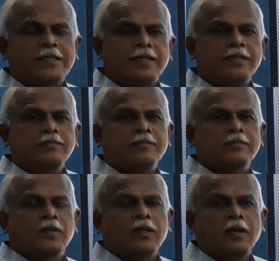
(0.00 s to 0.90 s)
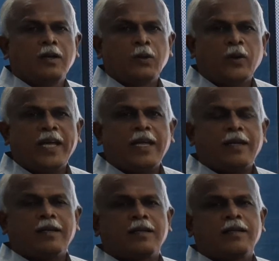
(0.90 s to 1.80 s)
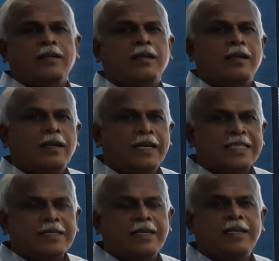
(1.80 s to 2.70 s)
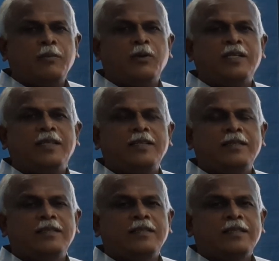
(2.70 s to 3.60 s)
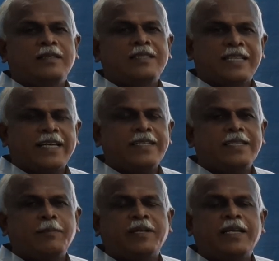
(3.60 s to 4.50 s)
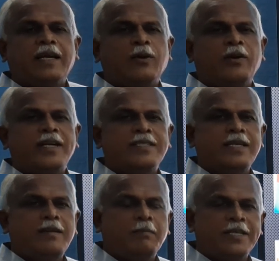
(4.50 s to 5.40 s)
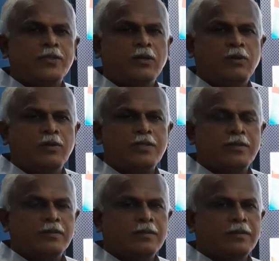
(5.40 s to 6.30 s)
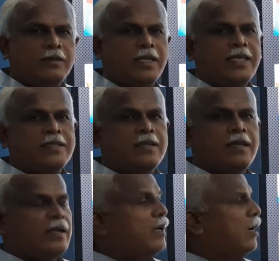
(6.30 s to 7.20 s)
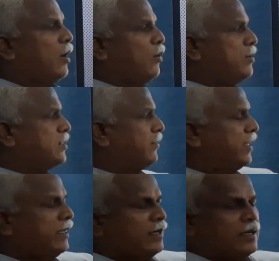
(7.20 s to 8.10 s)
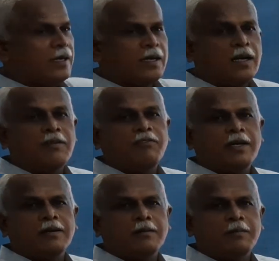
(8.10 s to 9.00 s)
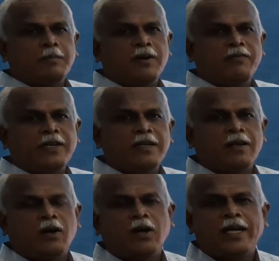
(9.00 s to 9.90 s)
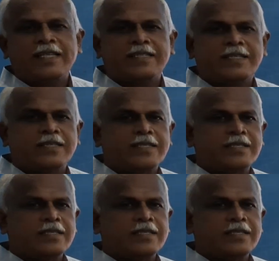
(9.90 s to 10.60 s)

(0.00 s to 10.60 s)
children. Today let us learn about the second chapter in accountancy +2 course, that is accounts of the not-for-profit organizations.